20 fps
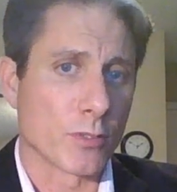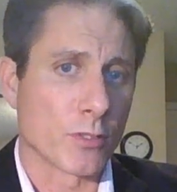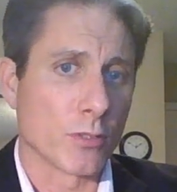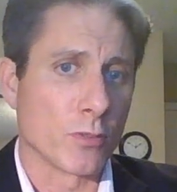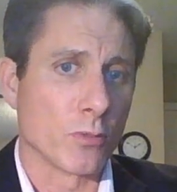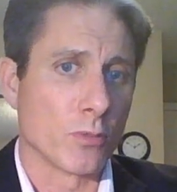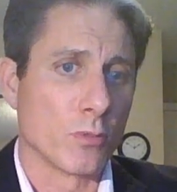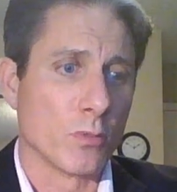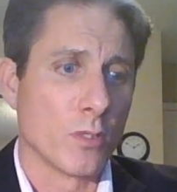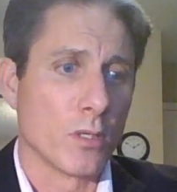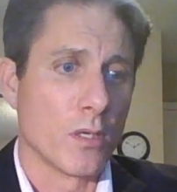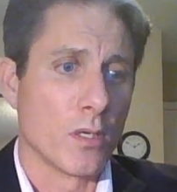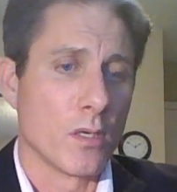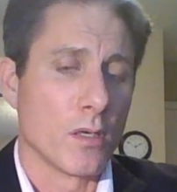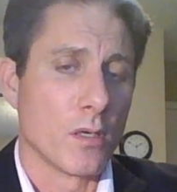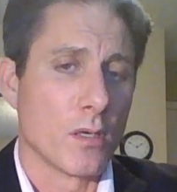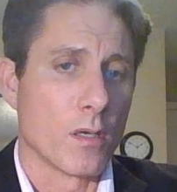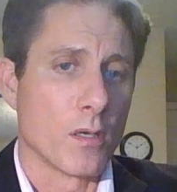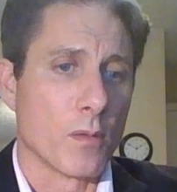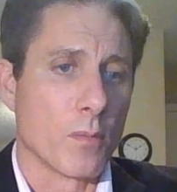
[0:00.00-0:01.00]
to
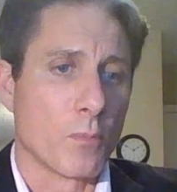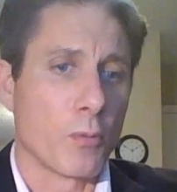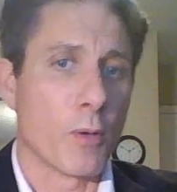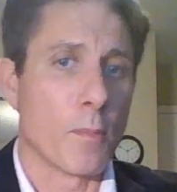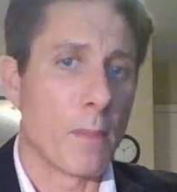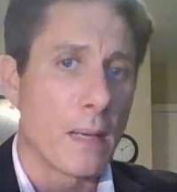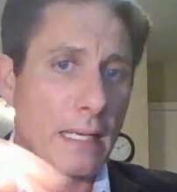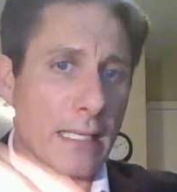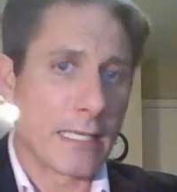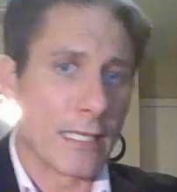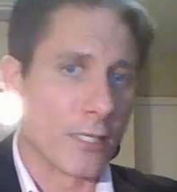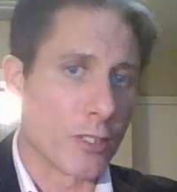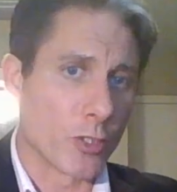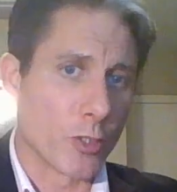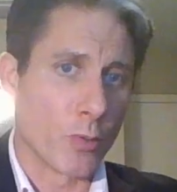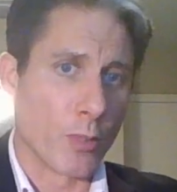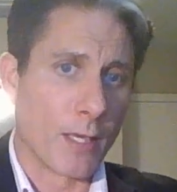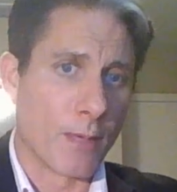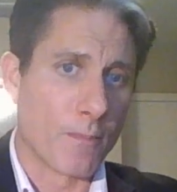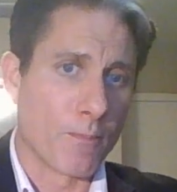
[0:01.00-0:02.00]
put money
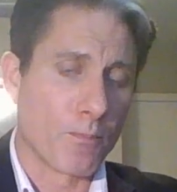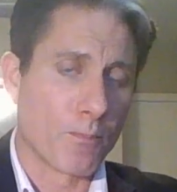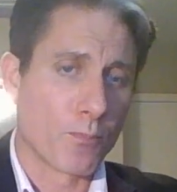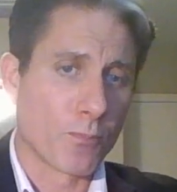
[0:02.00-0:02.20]
into it,